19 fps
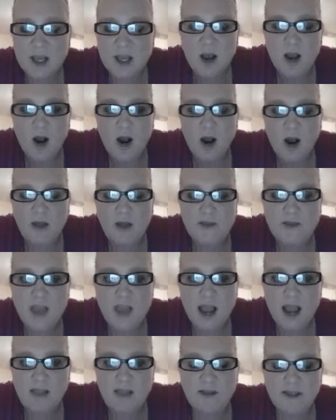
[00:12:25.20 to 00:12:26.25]
on the
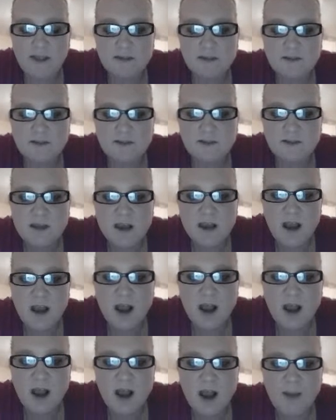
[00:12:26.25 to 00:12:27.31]
islands,
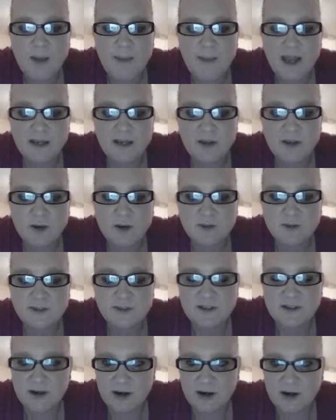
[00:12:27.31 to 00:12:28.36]
and goats
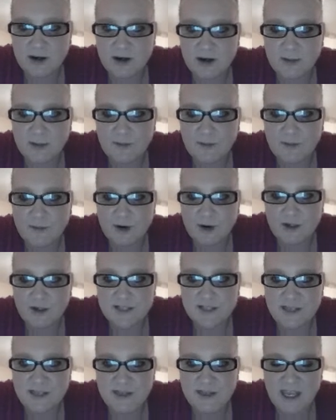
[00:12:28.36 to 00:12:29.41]
are herbivores
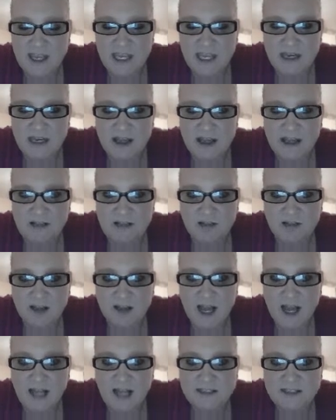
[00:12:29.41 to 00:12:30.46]
and they eat a
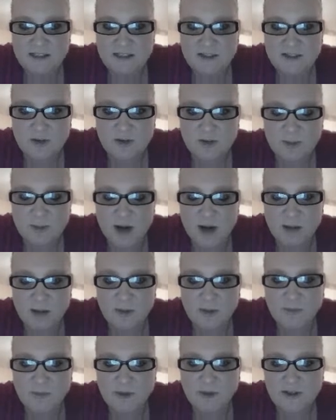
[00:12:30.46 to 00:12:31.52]
lot. So the
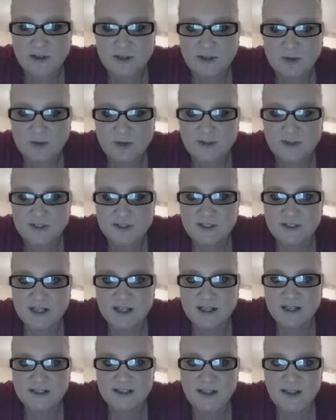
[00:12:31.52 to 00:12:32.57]
problem for these tortoises
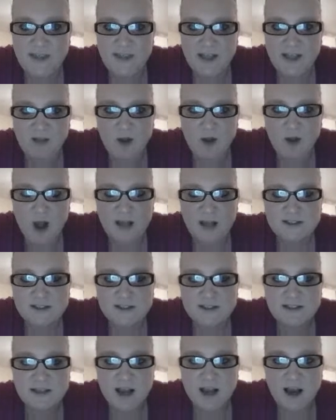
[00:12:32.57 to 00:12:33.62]
is that they
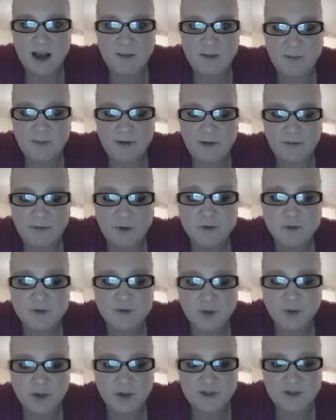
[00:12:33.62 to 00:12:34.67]
lost a food
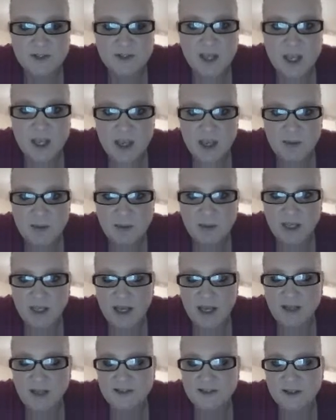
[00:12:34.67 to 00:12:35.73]
source
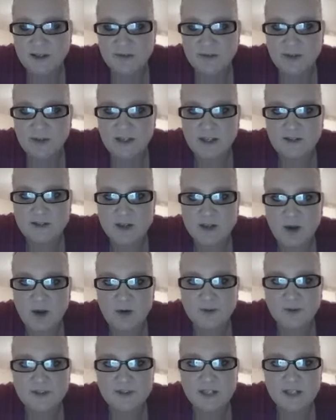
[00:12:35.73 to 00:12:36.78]
because of these
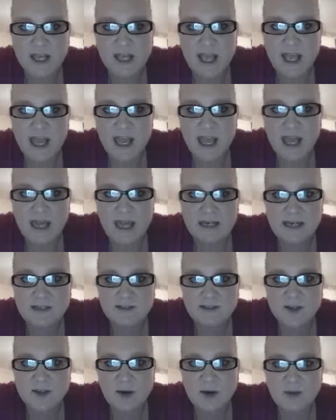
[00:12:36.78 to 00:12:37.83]
goats. And
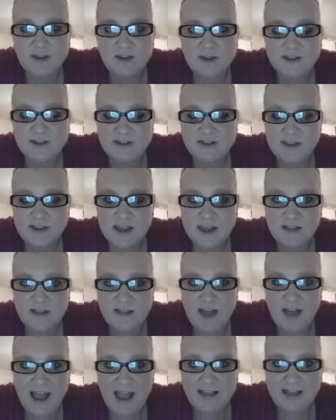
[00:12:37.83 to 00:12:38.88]
so this is the
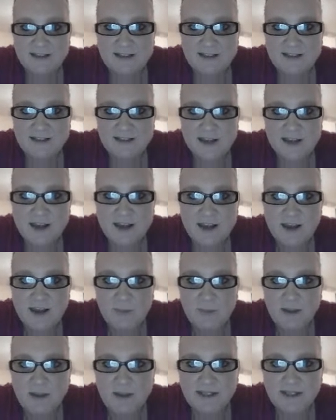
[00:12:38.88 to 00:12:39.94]
last
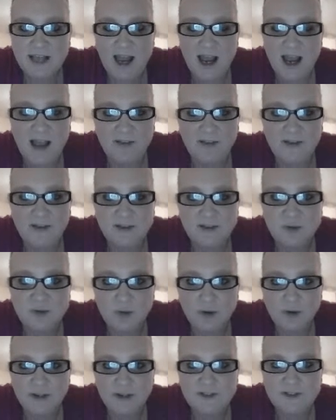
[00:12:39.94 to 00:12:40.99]
Pinta Island
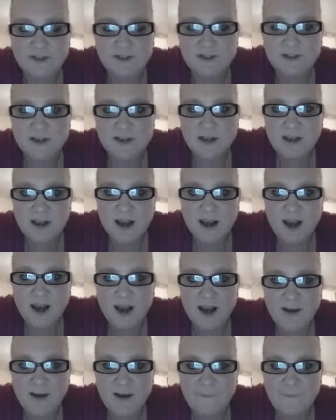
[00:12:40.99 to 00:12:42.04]
tortoise
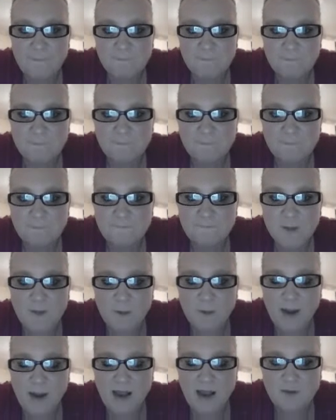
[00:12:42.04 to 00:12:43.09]

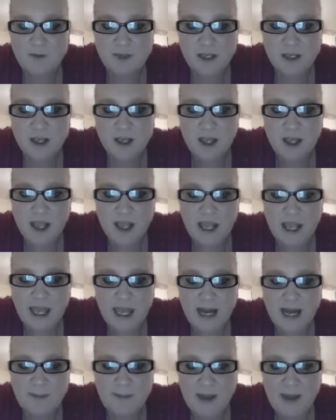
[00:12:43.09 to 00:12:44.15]
around.
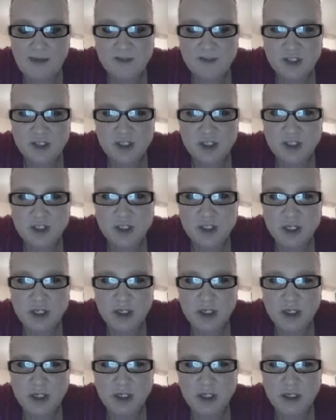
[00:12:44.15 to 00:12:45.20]
And I'm not even
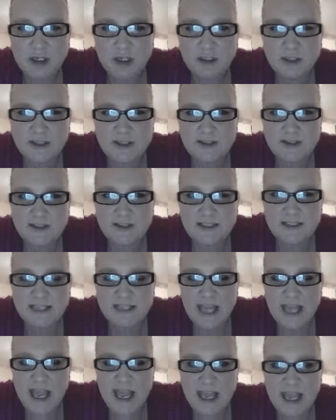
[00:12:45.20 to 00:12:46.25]
sure to this
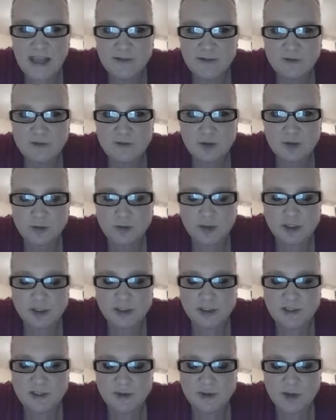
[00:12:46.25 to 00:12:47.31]
day if George is
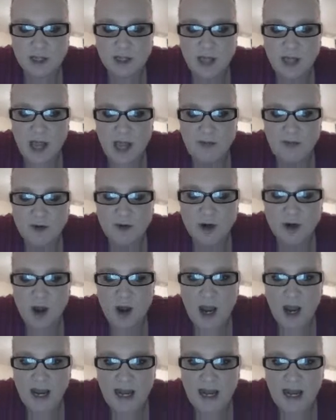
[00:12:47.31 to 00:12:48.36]
still alive or
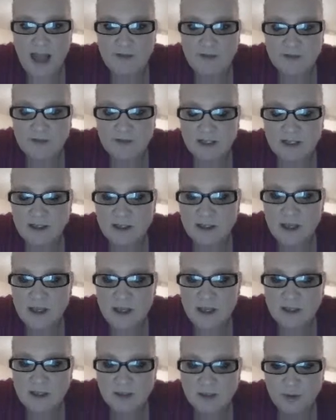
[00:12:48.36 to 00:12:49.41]
not. I'd have to
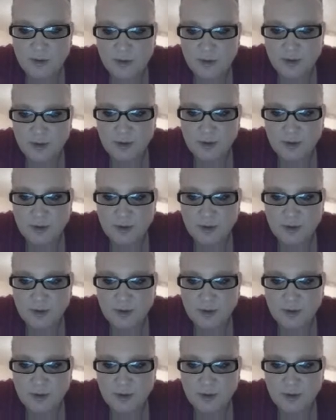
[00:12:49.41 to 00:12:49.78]
do a little